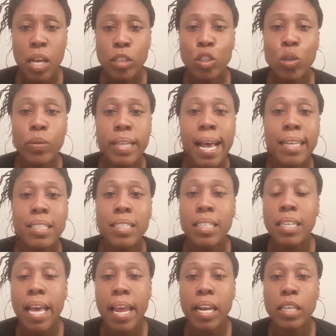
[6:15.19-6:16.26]

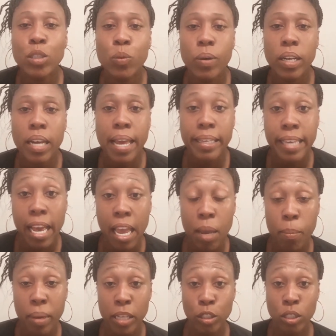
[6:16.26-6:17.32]
2008 is when they
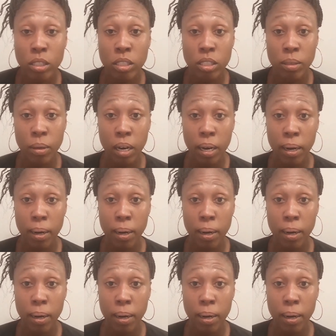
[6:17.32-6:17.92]
came into